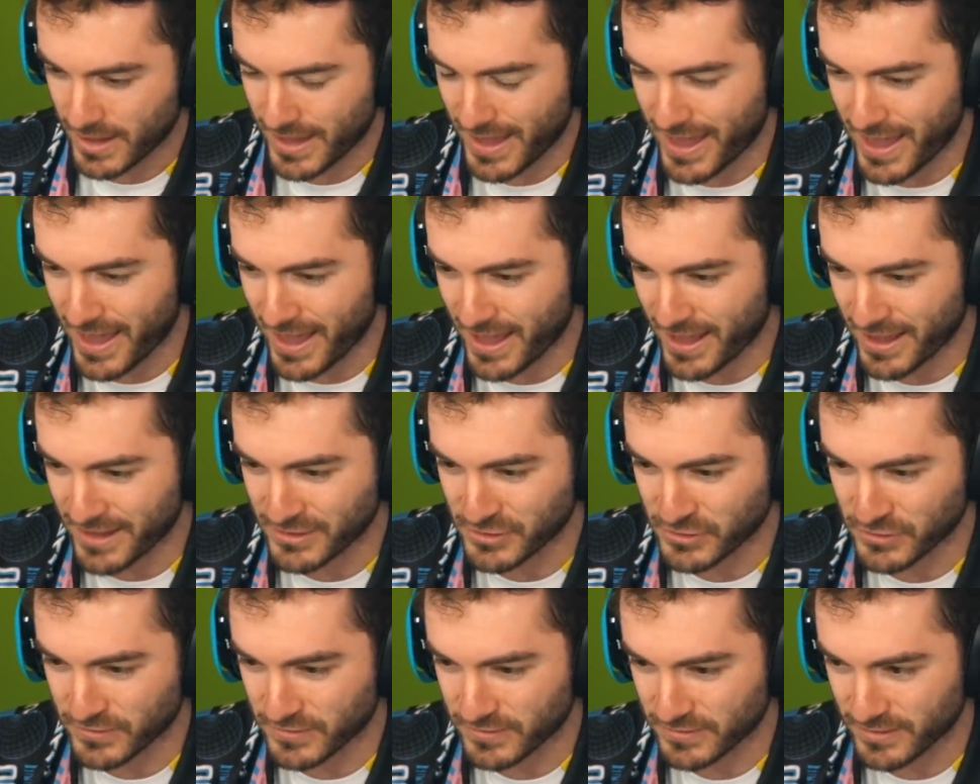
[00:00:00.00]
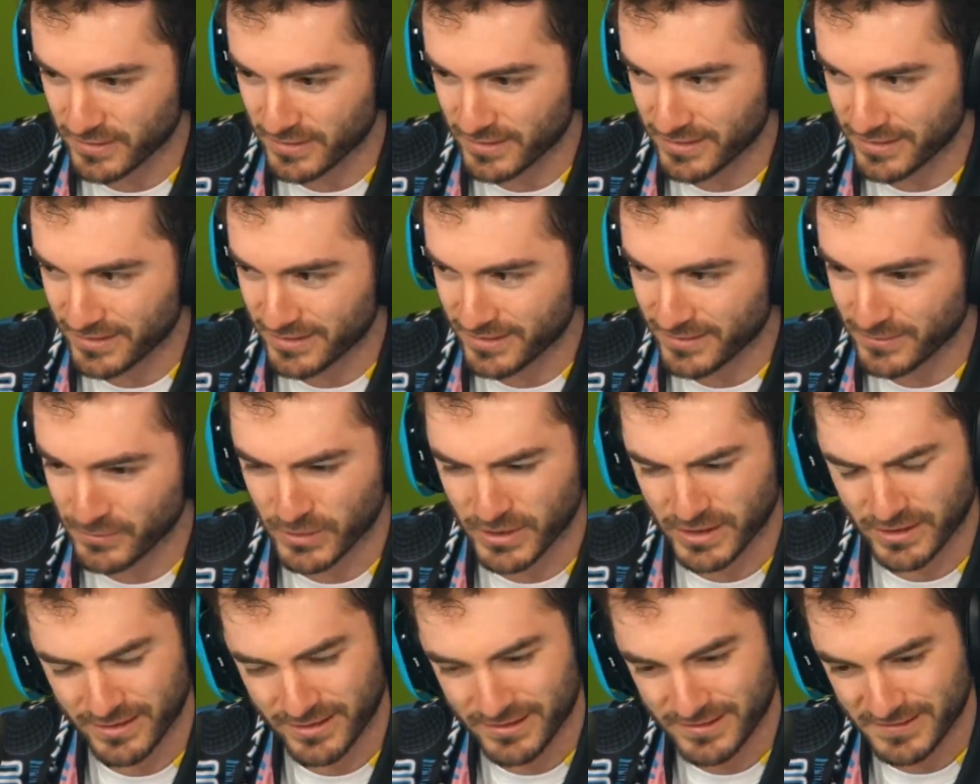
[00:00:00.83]
And I'm
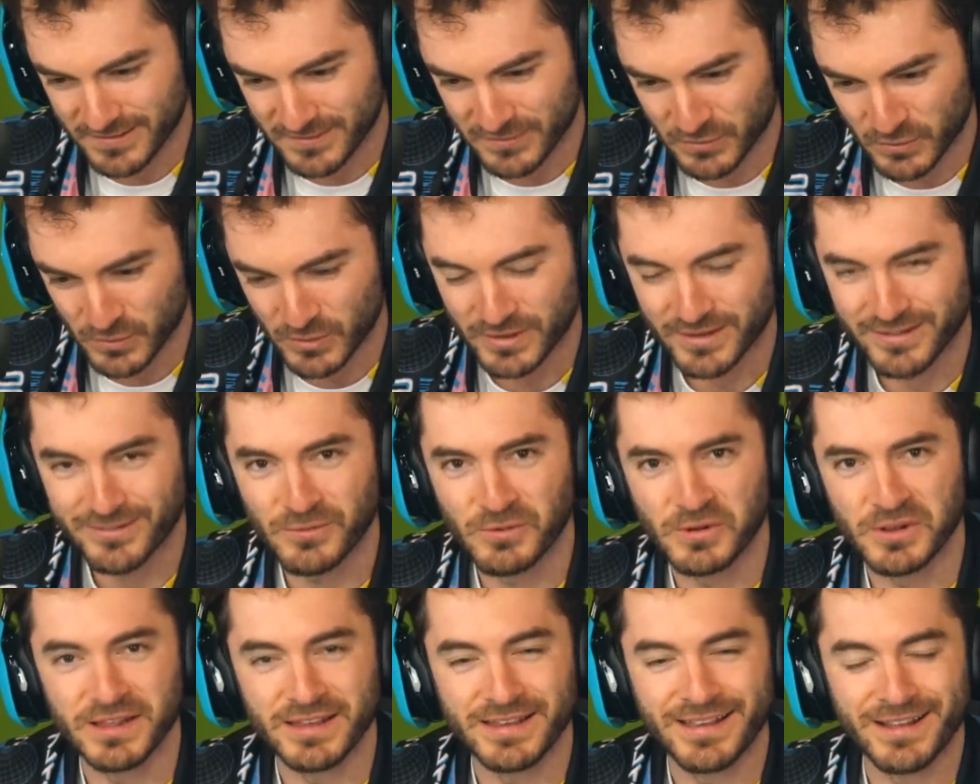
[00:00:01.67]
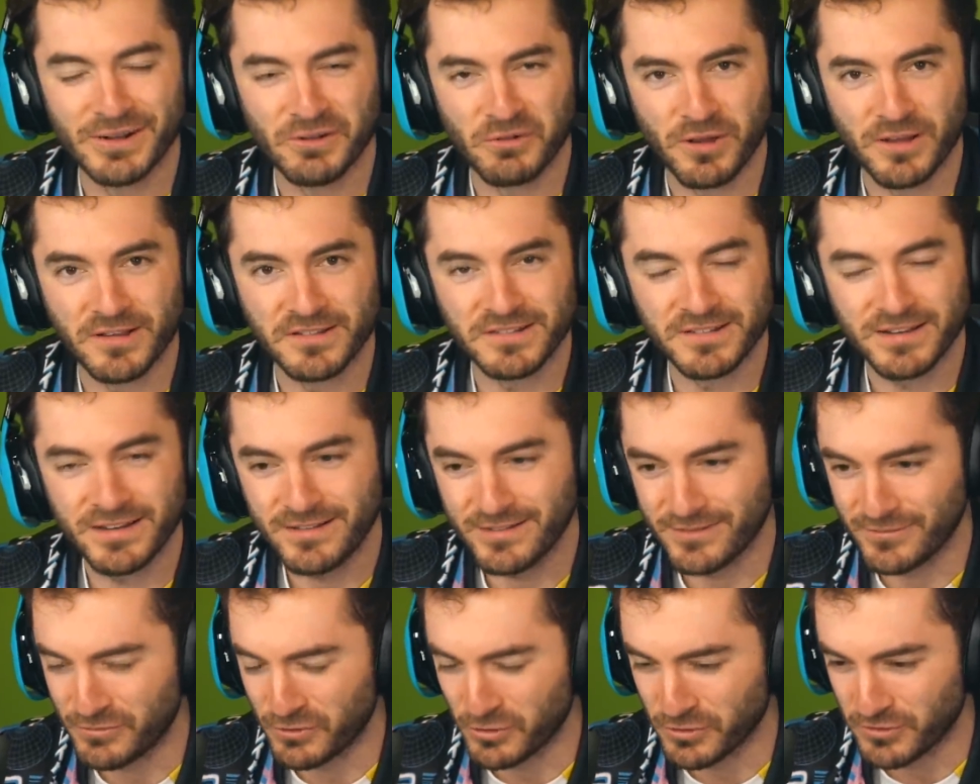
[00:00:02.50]
like, that's really interesting
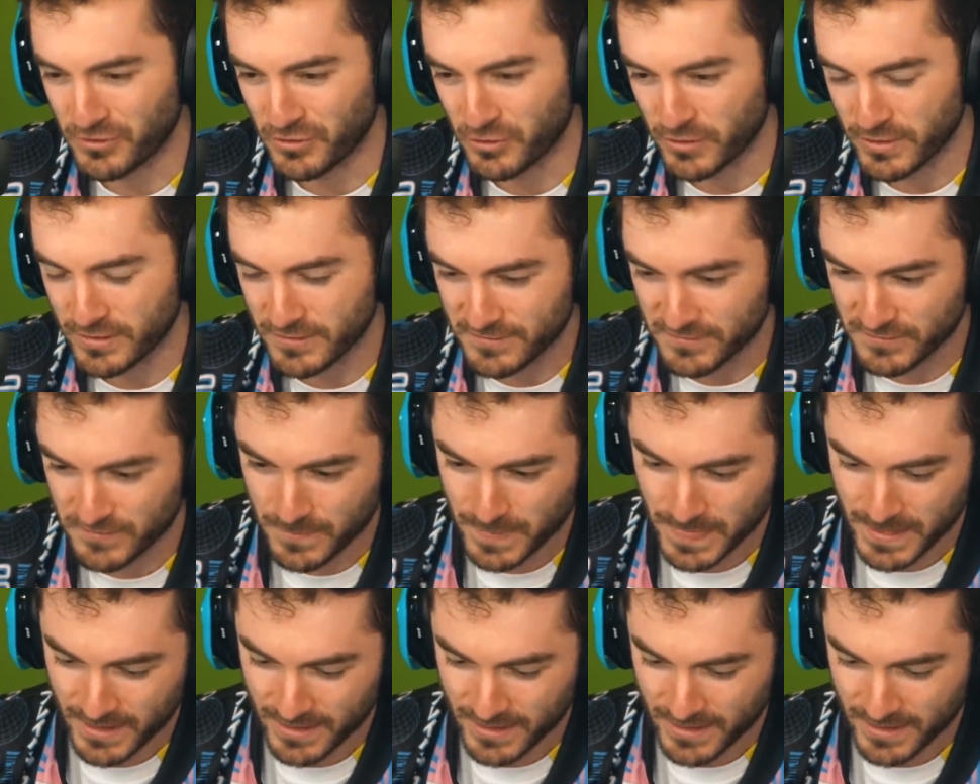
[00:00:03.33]
and fortuitous.